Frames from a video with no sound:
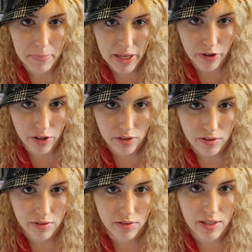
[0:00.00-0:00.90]
better
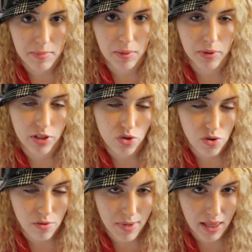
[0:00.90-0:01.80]
and be able to
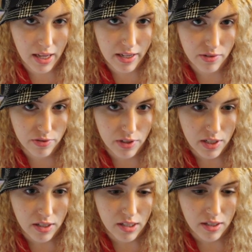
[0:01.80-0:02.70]
control my life.
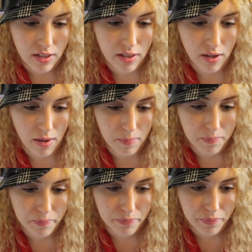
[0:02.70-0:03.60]

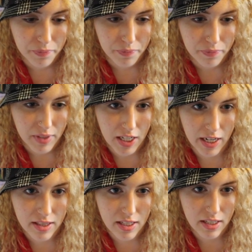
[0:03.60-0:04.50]
And
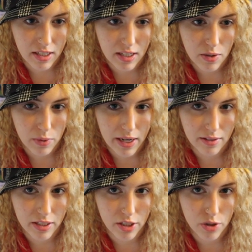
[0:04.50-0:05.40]
I think anyone
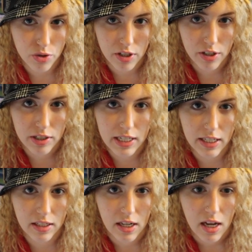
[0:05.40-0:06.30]
out there who's
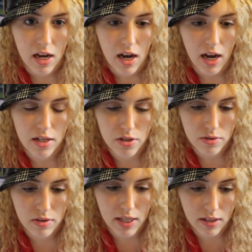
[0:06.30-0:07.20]
hurting, I
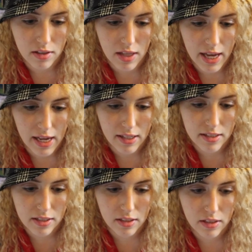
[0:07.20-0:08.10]
do think
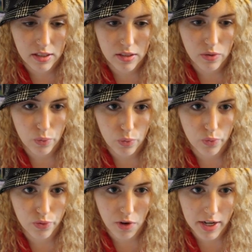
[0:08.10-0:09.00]
that
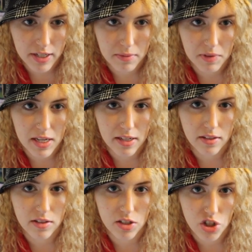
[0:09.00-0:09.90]
finding
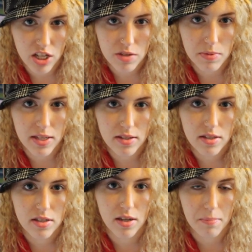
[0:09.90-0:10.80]
things,
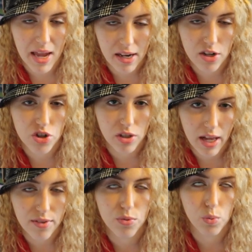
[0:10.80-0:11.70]
adjustments to manage your
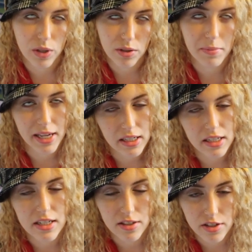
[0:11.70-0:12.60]
life will make
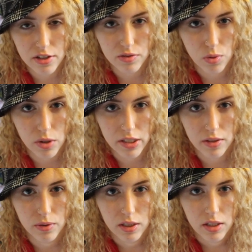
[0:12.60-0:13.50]
it easier for you.